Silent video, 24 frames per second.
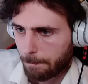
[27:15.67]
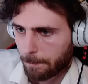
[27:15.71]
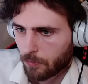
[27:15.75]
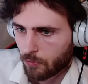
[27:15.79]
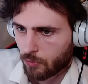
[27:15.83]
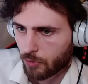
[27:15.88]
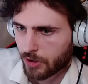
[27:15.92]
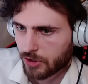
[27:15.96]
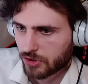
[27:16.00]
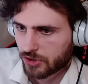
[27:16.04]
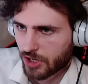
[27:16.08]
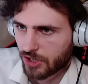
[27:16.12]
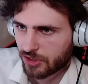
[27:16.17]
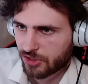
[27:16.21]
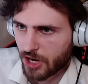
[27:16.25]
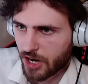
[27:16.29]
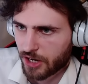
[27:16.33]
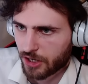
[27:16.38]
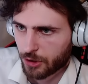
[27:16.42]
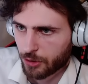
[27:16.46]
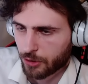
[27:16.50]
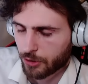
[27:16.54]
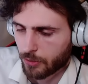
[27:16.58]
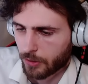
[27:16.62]
We're going to start
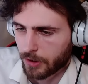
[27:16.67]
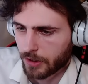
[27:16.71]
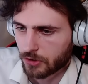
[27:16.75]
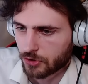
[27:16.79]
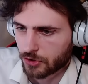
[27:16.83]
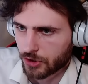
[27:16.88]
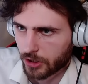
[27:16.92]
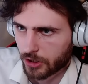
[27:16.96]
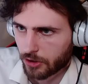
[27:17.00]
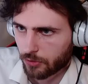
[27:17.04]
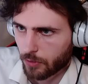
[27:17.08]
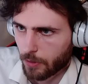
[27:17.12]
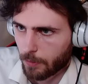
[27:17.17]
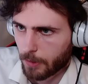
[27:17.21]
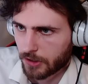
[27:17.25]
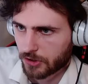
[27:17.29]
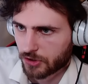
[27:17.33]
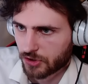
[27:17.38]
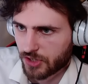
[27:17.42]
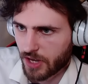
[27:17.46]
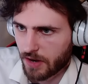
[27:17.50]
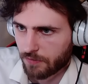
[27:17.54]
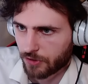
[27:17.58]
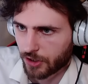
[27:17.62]
attacking to the Greninja, because we might
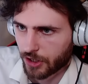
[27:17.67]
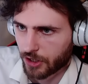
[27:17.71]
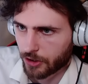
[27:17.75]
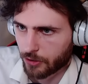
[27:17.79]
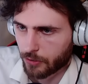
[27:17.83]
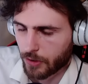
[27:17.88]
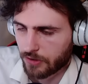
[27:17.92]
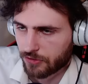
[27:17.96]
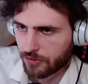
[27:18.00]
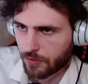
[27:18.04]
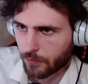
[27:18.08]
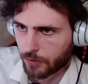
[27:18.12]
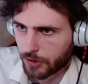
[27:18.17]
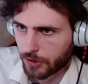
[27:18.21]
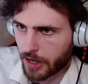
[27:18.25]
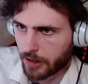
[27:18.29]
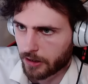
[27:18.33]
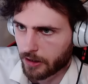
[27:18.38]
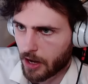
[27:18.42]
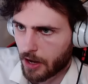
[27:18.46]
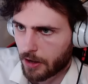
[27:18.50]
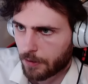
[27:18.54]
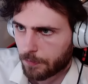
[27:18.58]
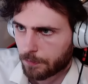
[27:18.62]
just have to get aggressive with that
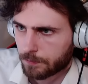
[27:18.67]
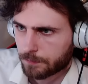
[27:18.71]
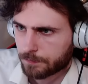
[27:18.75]
guy.